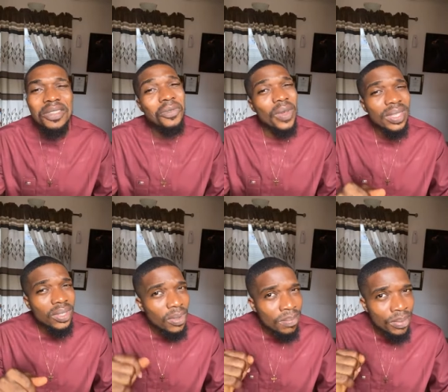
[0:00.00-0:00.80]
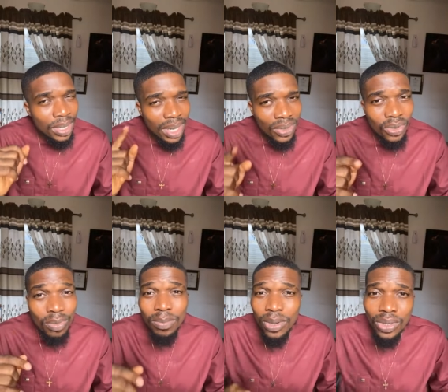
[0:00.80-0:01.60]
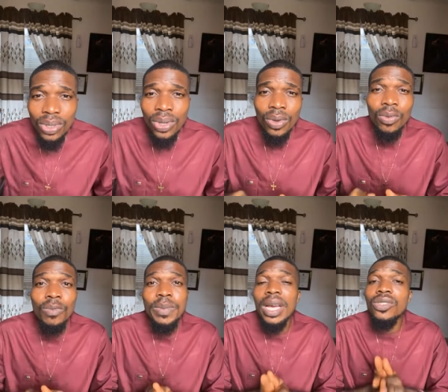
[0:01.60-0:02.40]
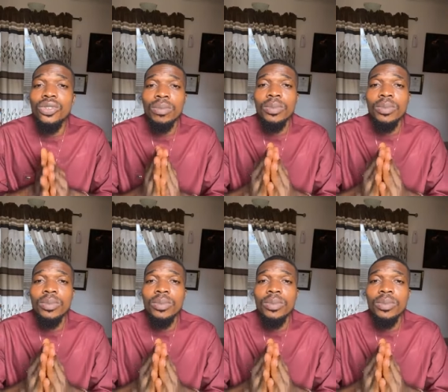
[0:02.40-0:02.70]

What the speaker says: the first set of breeders you bought will be at